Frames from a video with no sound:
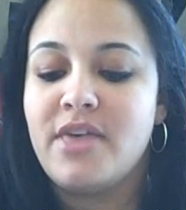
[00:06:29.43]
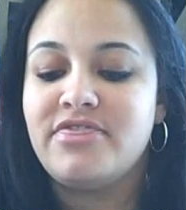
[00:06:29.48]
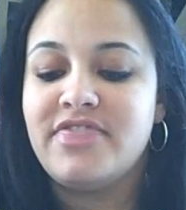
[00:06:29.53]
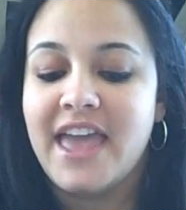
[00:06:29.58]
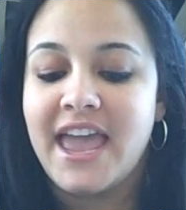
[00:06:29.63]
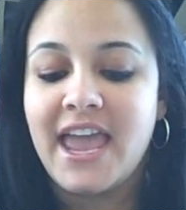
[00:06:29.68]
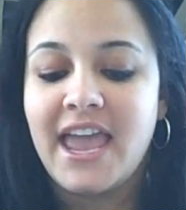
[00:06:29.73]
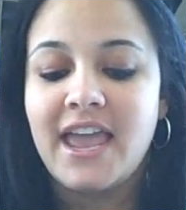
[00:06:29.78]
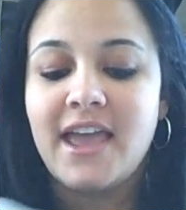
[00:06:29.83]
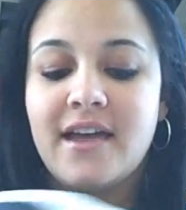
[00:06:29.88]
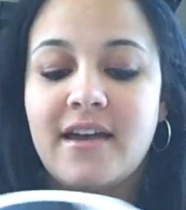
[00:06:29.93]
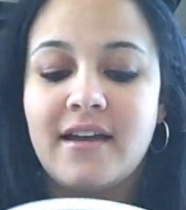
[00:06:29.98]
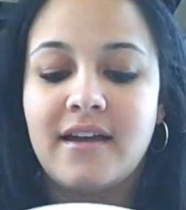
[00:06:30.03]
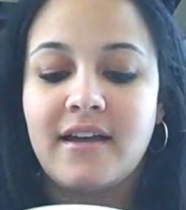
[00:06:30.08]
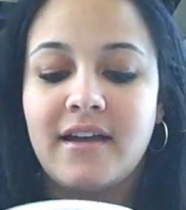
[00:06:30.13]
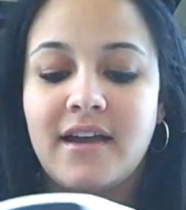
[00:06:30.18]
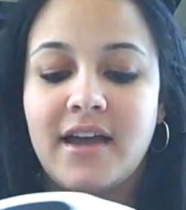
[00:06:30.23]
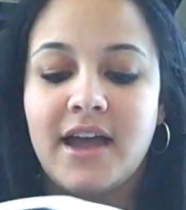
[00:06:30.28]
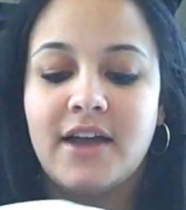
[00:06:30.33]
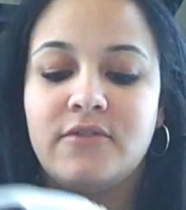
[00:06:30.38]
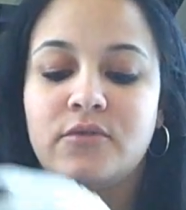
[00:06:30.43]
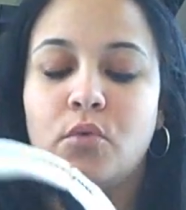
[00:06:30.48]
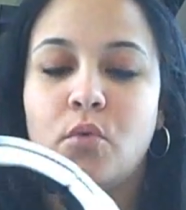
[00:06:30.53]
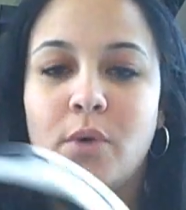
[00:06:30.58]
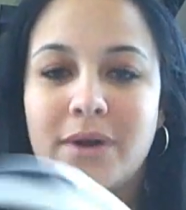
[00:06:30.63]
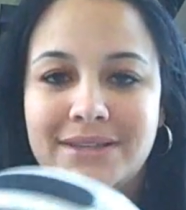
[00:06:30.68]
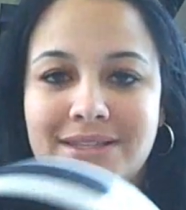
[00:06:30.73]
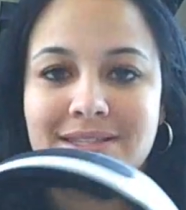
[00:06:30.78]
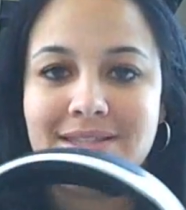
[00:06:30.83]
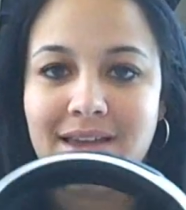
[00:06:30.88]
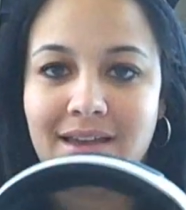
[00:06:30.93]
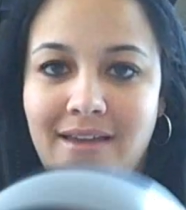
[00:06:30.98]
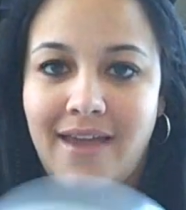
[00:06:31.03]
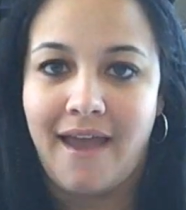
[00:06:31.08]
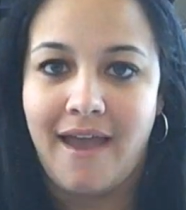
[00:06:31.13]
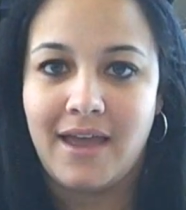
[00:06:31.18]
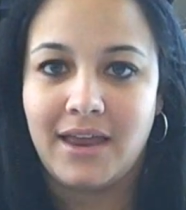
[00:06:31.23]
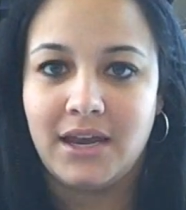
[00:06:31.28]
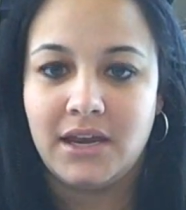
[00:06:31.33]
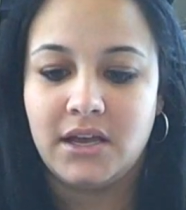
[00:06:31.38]
They have once
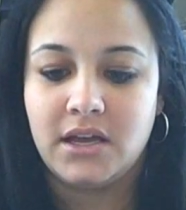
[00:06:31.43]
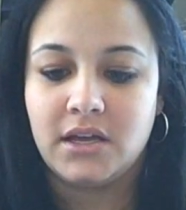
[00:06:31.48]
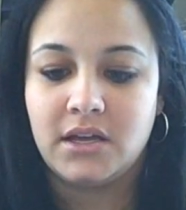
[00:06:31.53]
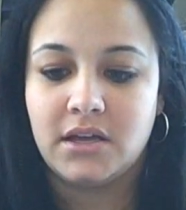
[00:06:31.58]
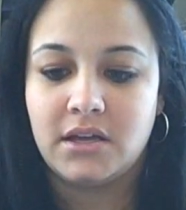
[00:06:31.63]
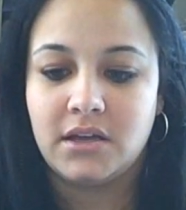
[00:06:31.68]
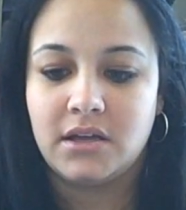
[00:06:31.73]
again